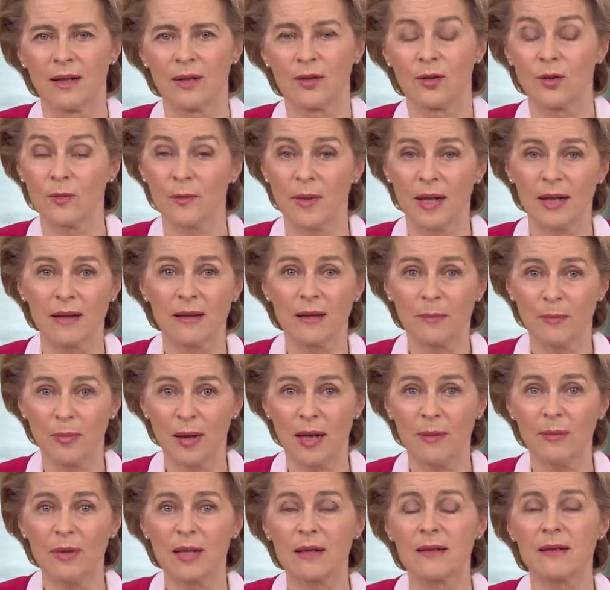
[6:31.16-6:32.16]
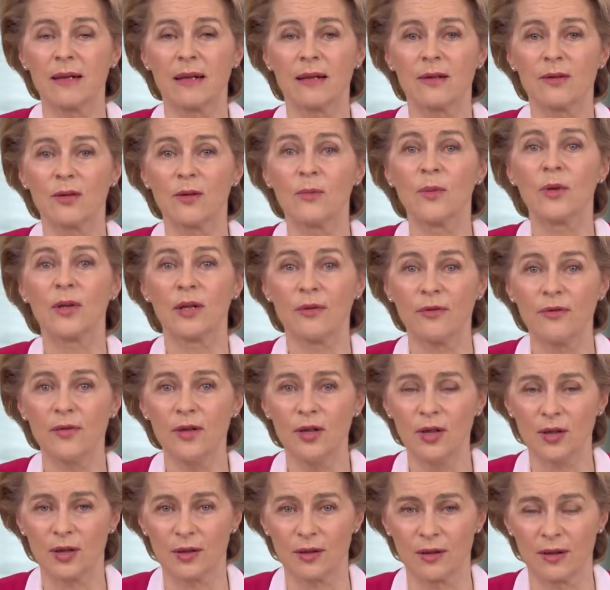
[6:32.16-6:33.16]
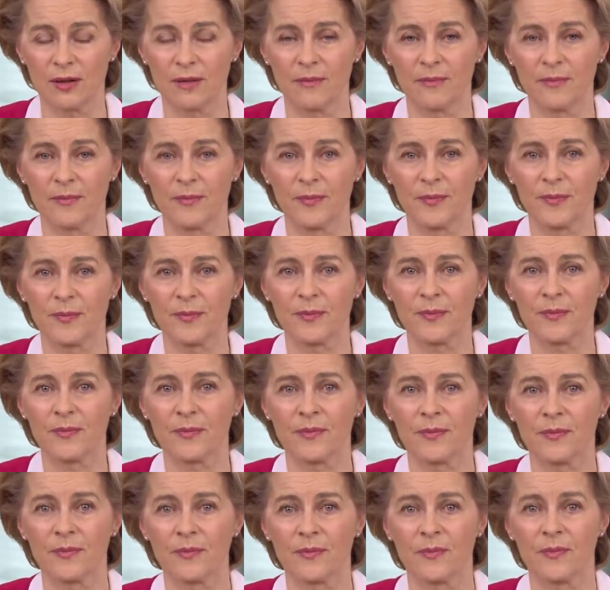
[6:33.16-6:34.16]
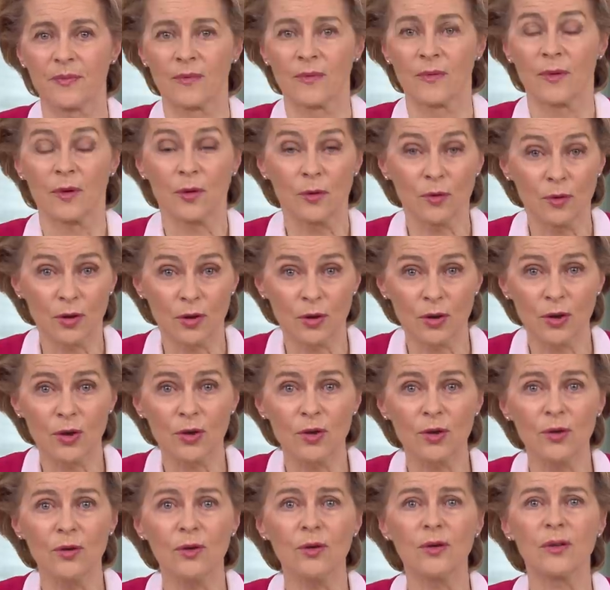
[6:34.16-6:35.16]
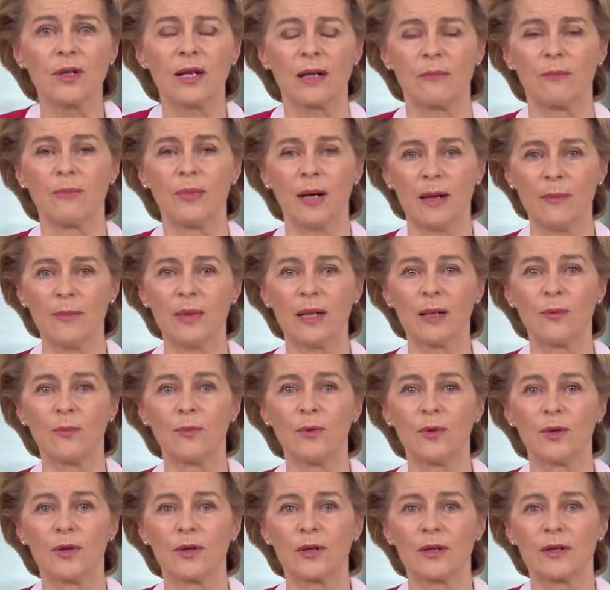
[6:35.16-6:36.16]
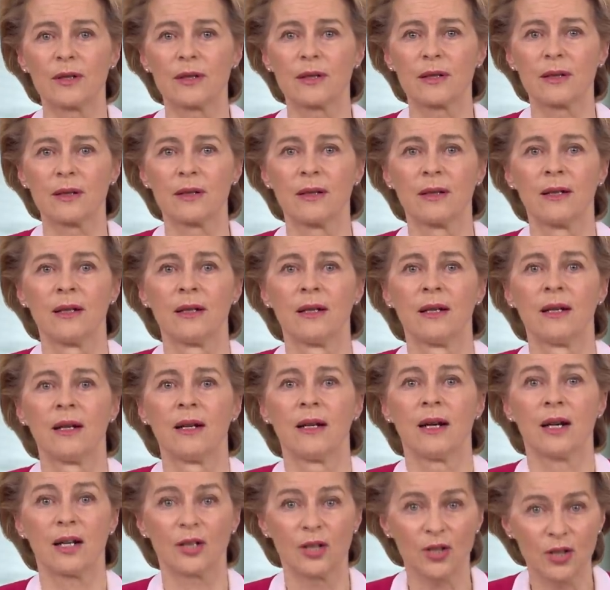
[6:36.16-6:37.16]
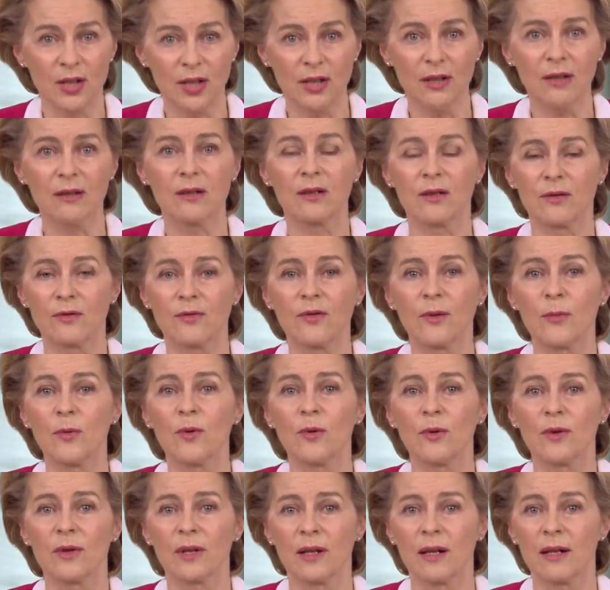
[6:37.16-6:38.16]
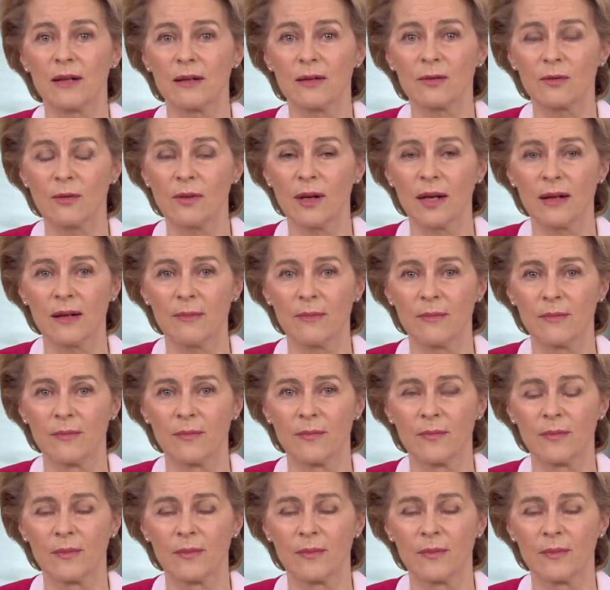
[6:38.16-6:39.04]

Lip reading: to make the public sector more efficient, to ensure that public works are shielded from organized crime.